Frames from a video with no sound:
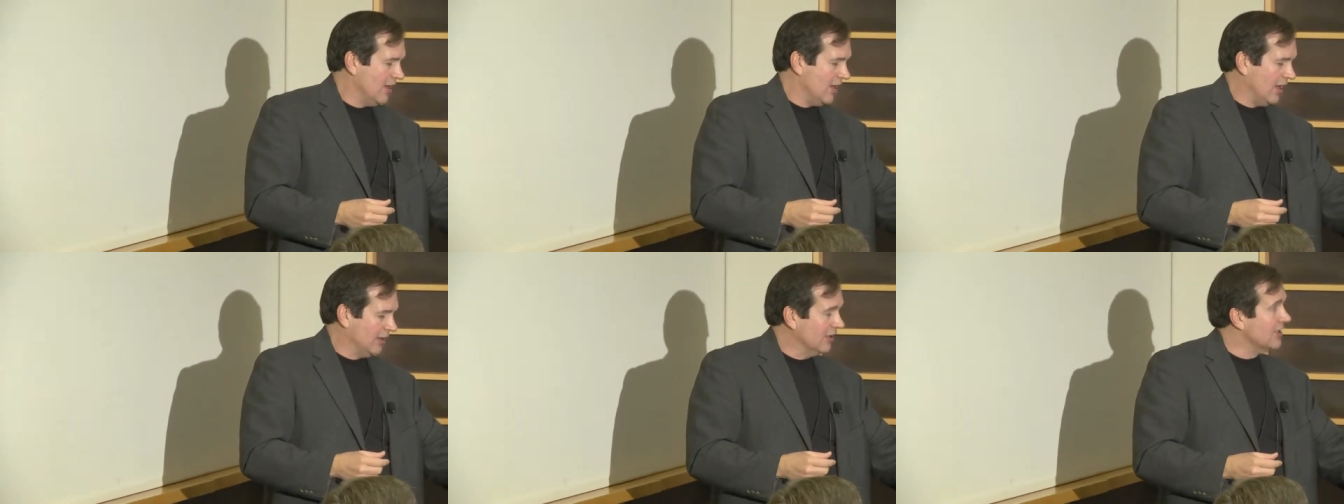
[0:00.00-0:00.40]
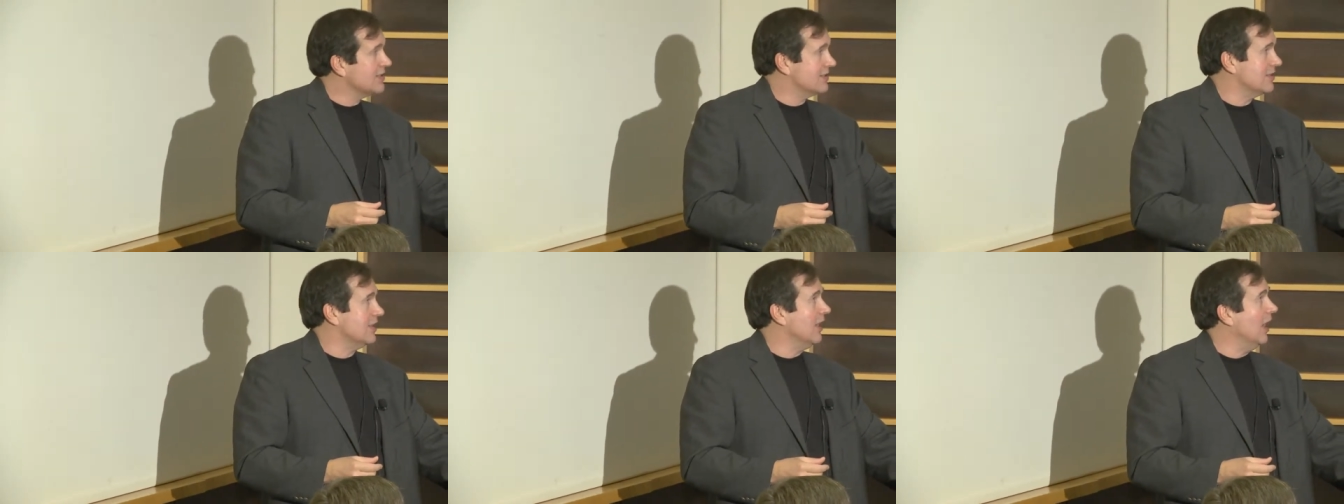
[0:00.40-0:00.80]
and
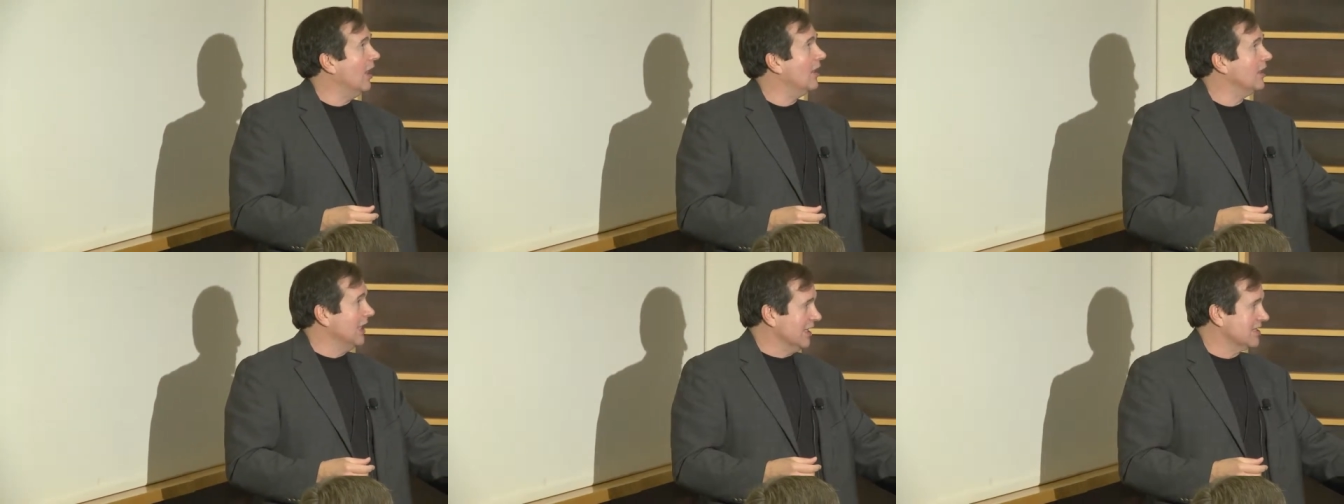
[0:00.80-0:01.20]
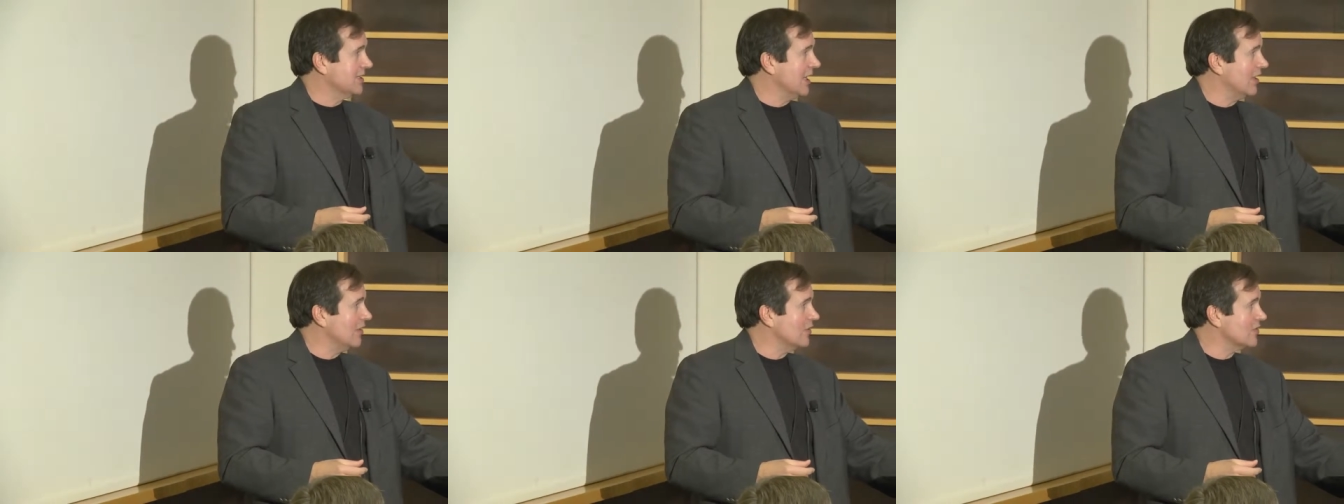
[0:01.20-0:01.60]
lists
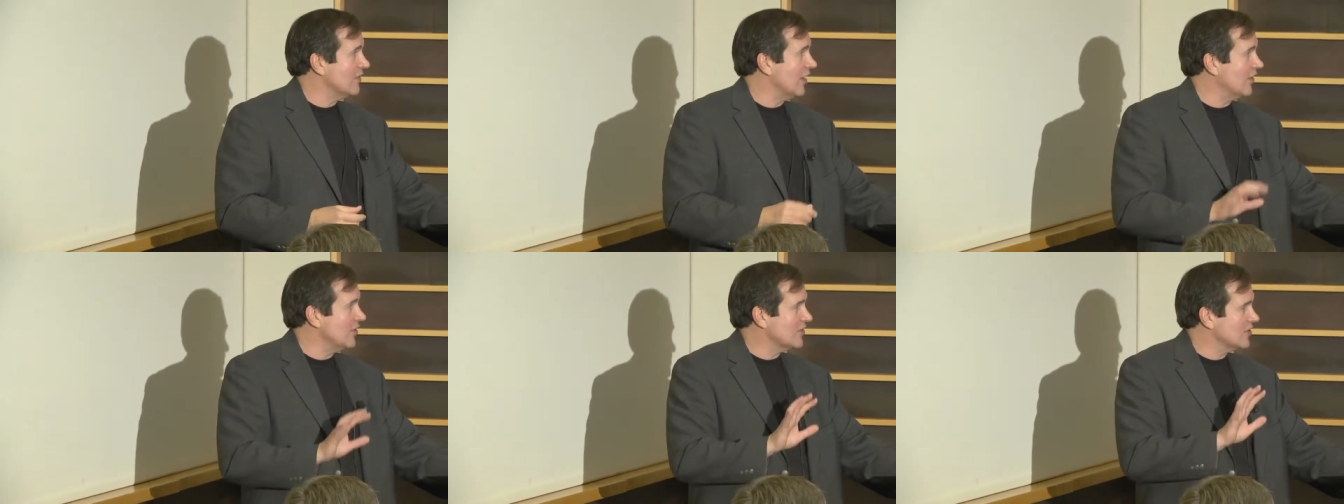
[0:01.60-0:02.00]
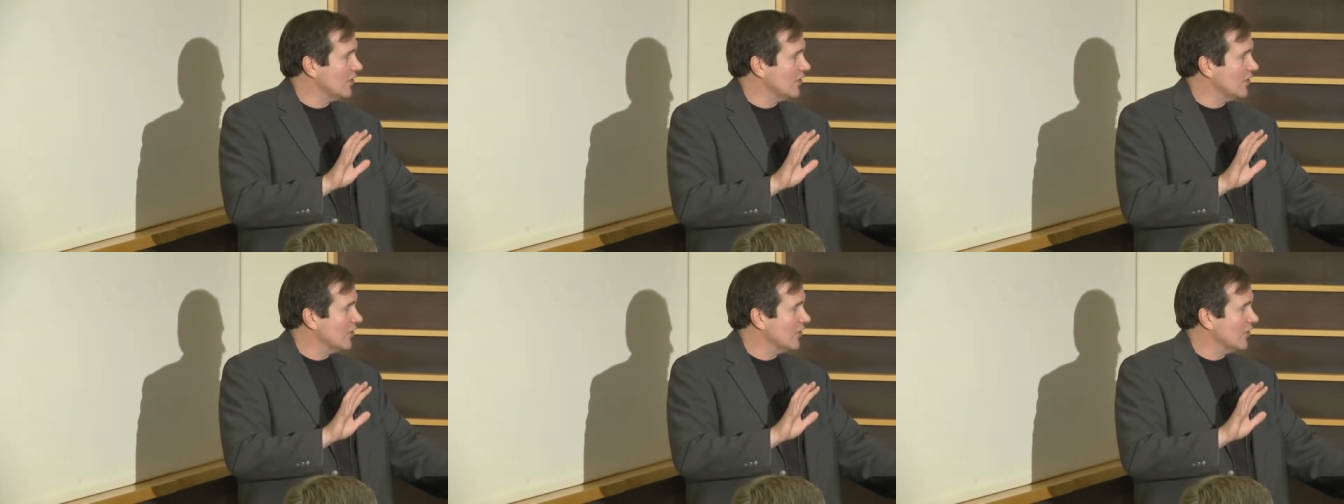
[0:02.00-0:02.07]
inside of those values.